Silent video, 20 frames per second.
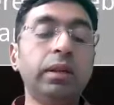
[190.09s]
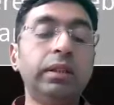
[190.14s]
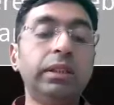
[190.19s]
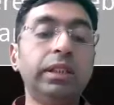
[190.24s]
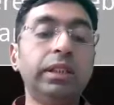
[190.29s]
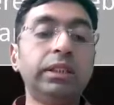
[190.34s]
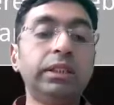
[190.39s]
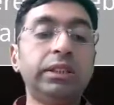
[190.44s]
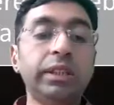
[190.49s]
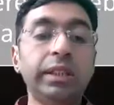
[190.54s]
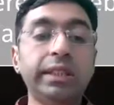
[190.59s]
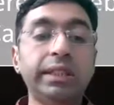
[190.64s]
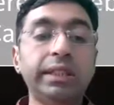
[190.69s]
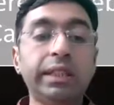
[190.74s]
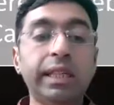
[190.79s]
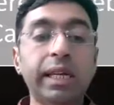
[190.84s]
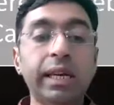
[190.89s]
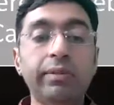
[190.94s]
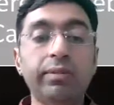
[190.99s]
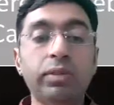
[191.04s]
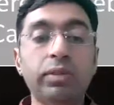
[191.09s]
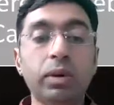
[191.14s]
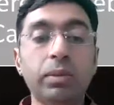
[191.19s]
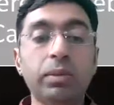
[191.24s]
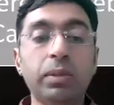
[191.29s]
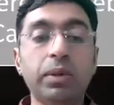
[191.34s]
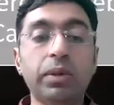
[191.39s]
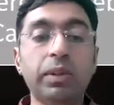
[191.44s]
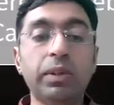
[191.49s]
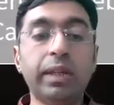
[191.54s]
These studies came
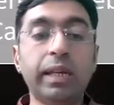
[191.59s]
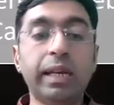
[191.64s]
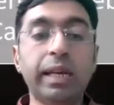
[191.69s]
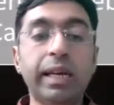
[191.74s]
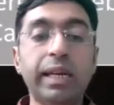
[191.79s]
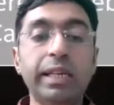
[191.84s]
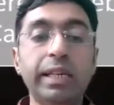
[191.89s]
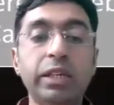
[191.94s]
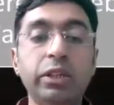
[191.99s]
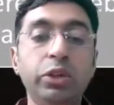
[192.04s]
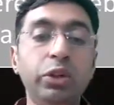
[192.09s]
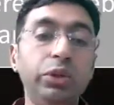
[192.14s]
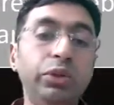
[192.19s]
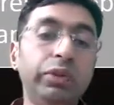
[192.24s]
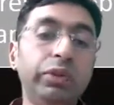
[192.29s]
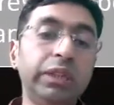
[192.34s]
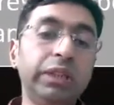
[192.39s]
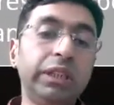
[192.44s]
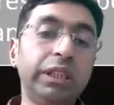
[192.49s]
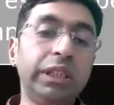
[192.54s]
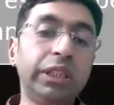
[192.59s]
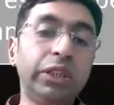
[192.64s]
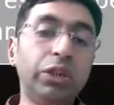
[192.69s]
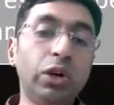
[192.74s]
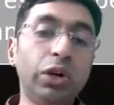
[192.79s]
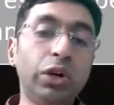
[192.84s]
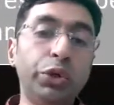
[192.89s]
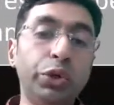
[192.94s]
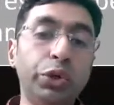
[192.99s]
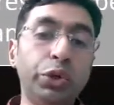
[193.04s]
from a Canadian university
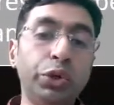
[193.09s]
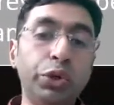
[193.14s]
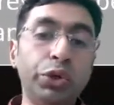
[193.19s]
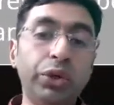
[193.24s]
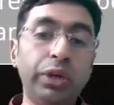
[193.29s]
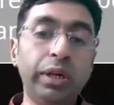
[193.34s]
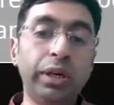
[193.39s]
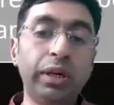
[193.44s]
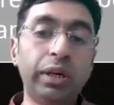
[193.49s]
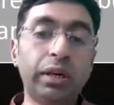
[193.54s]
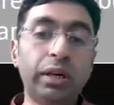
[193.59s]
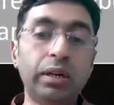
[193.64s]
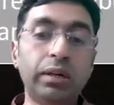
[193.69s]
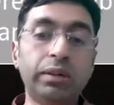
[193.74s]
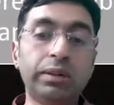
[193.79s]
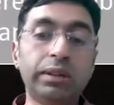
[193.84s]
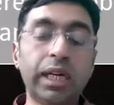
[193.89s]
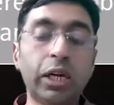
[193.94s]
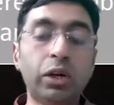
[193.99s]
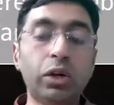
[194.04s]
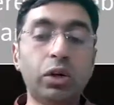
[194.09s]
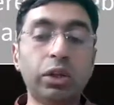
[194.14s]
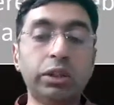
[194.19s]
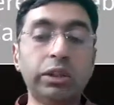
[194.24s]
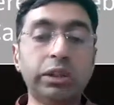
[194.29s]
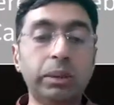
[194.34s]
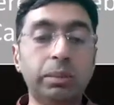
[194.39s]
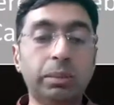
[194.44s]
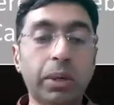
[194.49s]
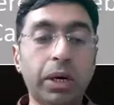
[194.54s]
called UQTR
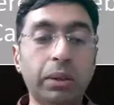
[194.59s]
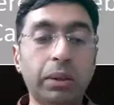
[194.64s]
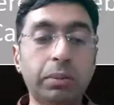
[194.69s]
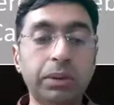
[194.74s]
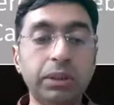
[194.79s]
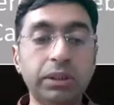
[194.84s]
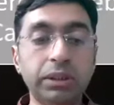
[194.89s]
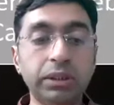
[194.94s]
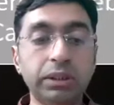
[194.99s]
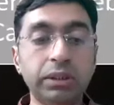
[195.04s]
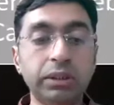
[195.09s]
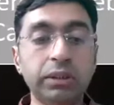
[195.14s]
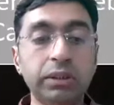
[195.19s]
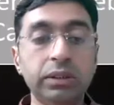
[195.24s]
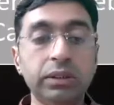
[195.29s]
Psychology Department.